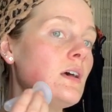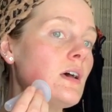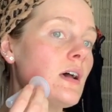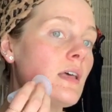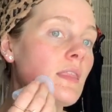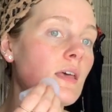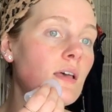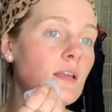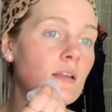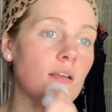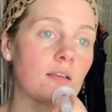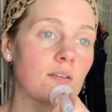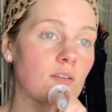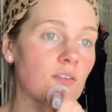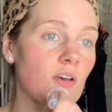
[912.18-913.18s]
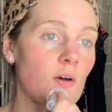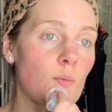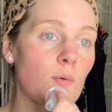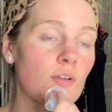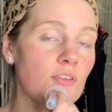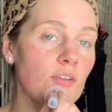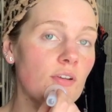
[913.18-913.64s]
And then, so
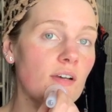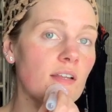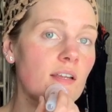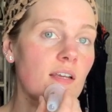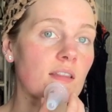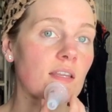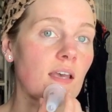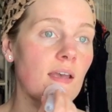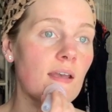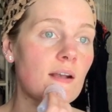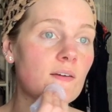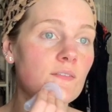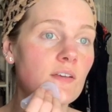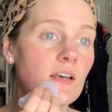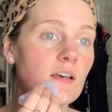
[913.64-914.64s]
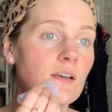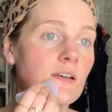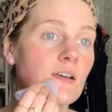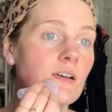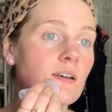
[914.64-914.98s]
once you kind of get the hang of it,